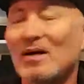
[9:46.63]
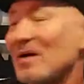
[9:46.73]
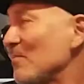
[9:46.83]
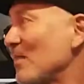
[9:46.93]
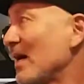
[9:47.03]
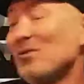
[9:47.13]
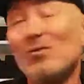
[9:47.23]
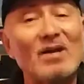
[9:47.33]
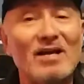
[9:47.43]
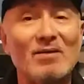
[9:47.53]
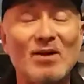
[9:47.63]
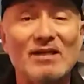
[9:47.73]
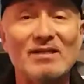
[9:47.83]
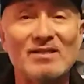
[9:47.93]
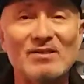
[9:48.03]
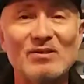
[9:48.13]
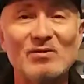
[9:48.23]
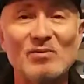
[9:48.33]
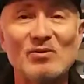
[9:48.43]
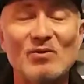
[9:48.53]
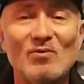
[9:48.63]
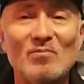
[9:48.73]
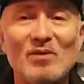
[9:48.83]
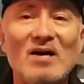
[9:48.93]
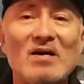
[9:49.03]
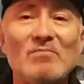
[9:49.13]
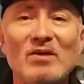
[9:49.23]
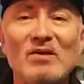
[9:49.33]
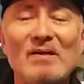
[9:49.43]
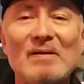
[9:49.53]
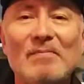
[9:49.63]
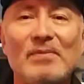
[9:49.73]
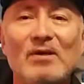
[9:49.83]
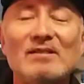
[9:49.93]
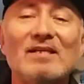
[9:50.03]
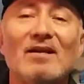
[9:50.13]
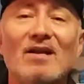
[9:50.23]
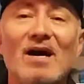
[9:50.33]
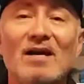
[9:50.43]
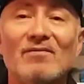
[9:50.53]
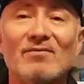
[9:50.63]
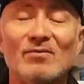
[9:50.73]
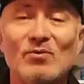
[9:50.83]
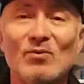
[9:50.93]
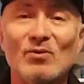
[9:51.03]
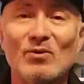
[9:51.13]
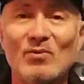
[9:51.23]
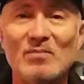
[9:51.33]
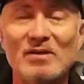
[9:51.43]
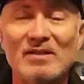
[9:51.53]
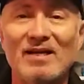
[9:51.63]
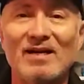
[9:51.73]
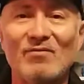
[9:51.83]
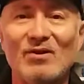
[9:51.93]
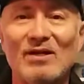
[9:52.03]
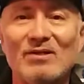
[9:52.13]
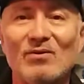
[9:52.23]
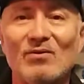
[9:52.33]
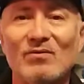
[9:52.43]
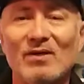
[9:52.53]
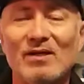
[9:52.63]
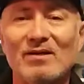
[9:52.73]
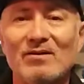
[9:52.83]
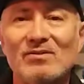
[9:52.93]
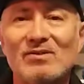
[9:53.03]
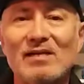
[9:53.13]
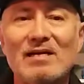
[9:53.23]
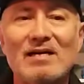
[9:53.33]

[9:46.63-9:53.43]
I do a lot of practice in this music room. Behind me, you can see a lot of cool equipment that I've collected over the years.